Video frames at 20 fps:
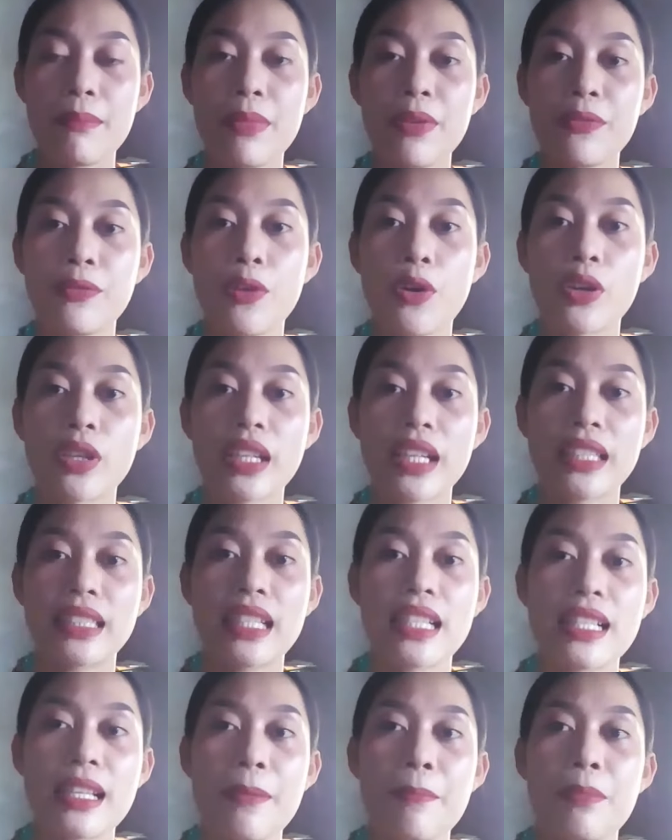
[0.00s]
before
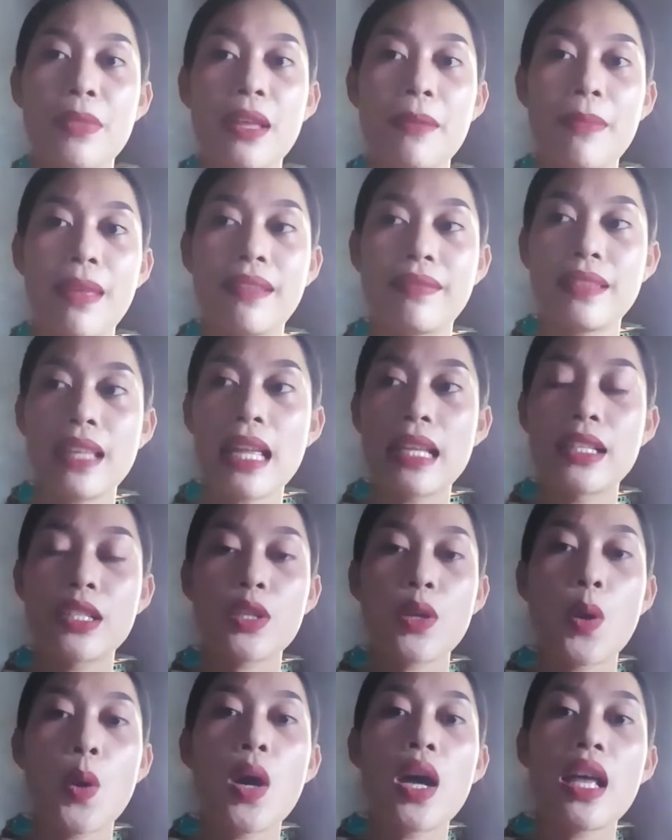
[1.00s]
it is implemented.
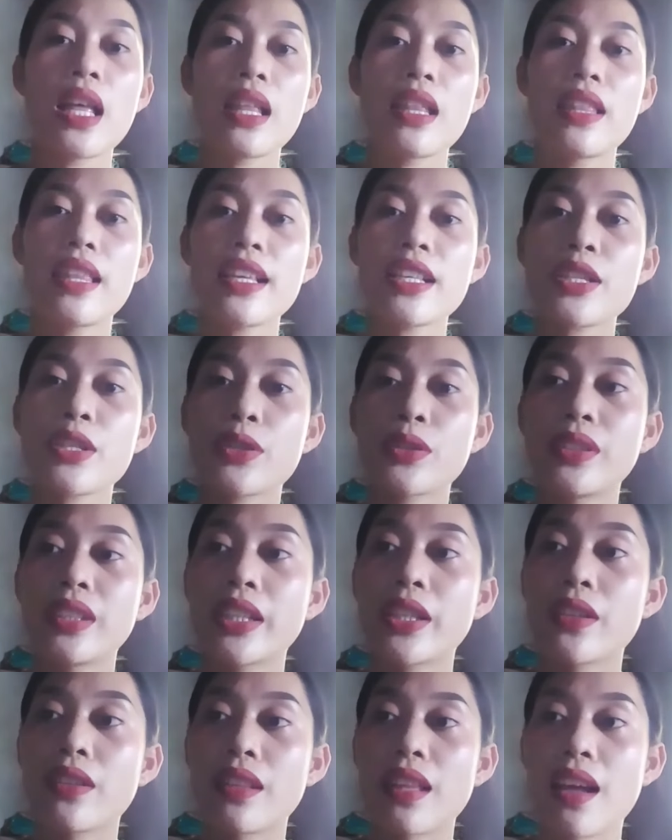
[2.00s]
So this
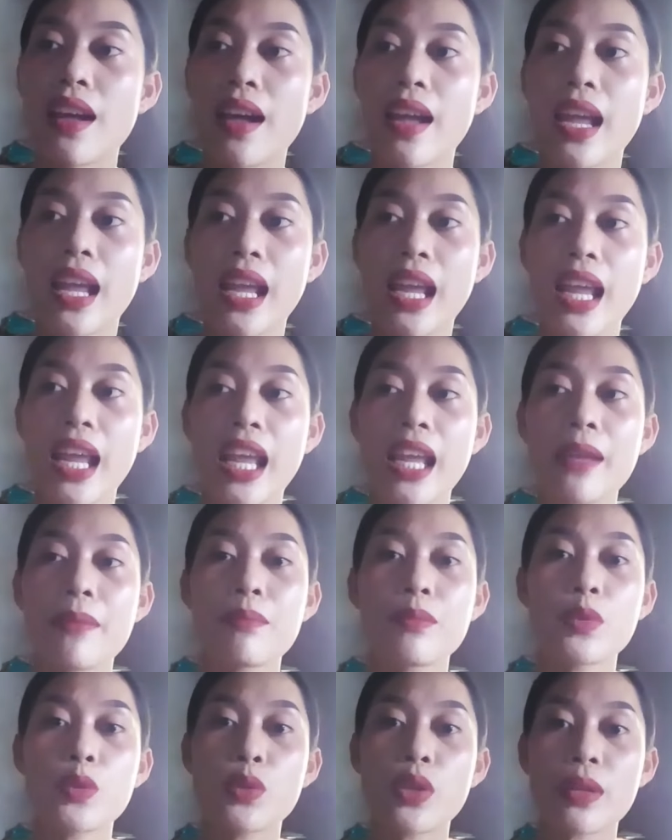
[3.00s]
curricula
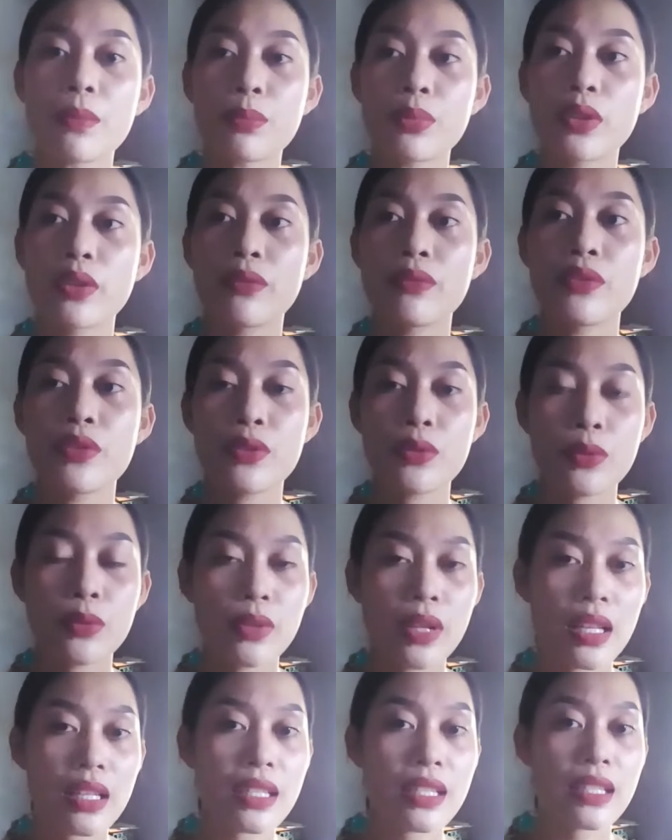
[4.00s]
aim to improve
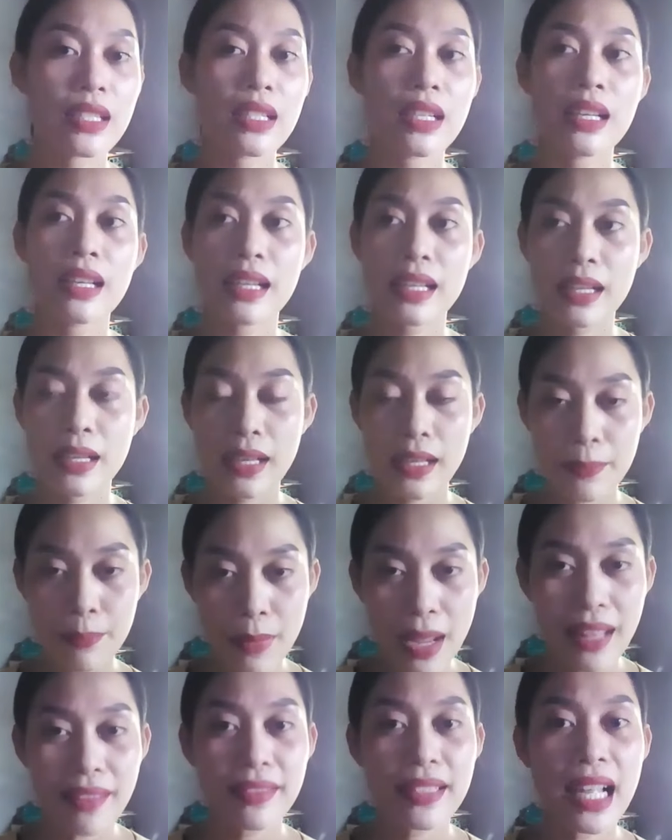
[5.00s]
students'
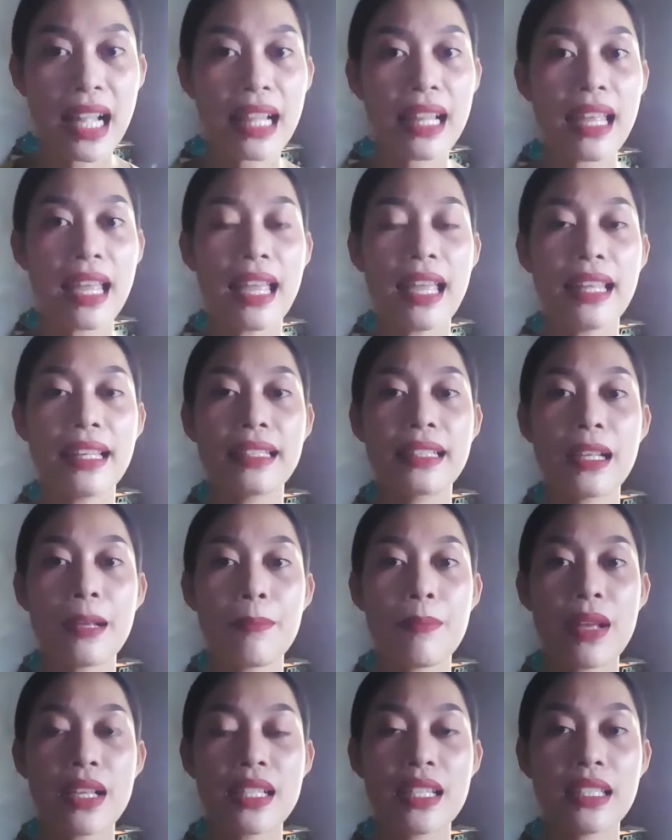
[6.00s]
mental and
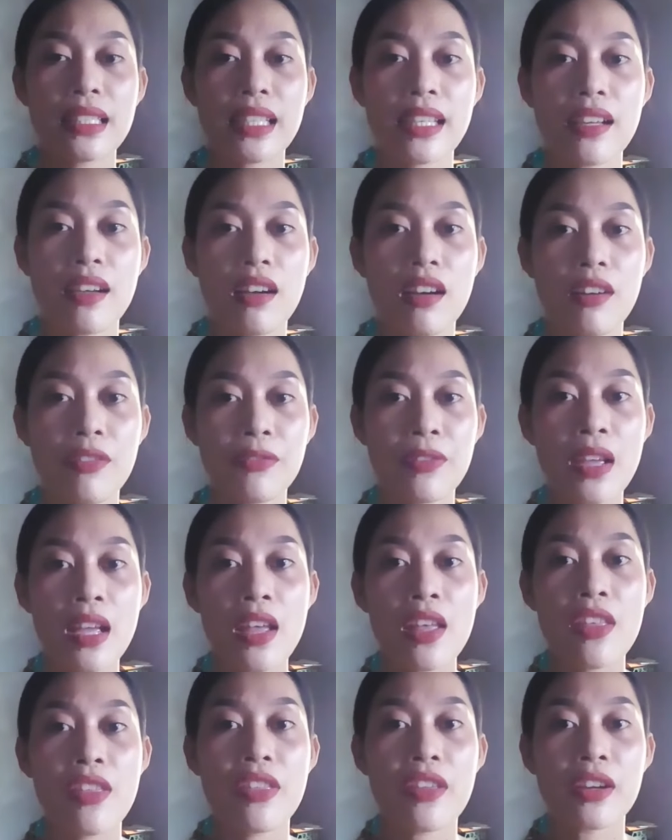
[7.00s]
capacity of
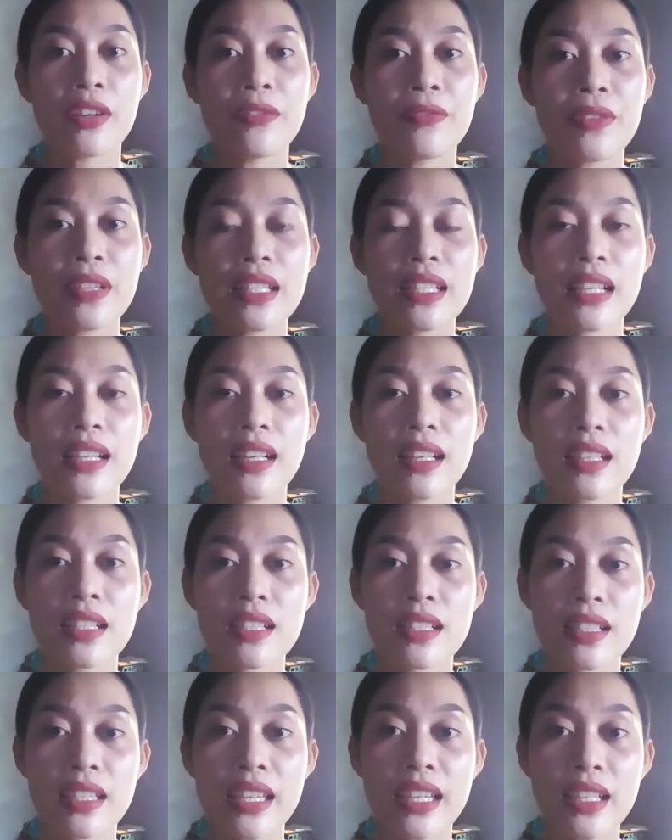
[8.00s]
their
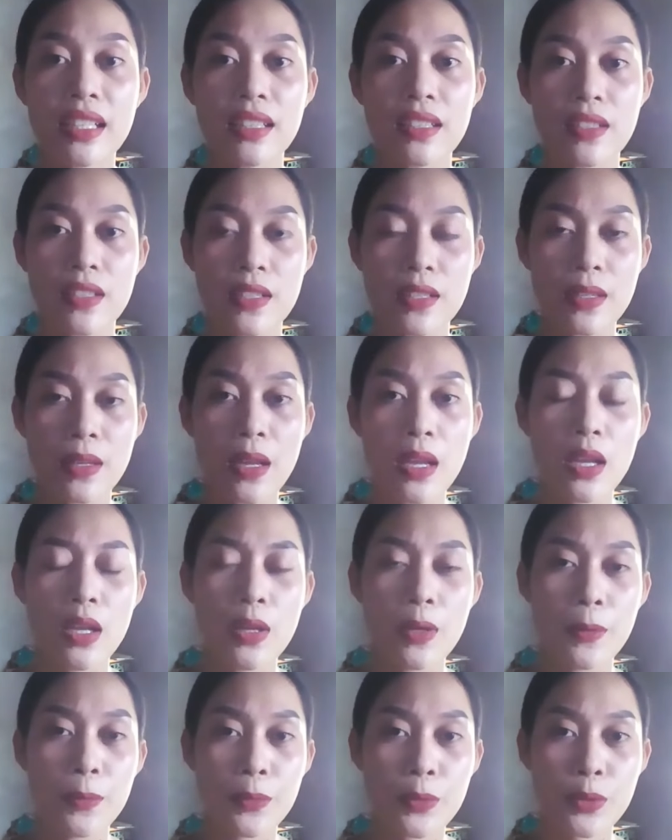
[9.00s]
physical skills.
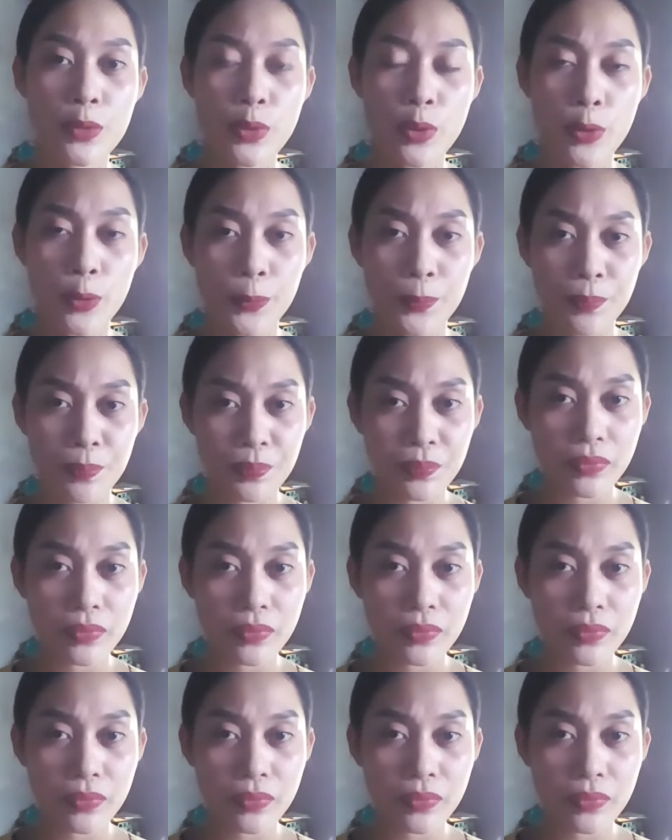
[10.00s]
So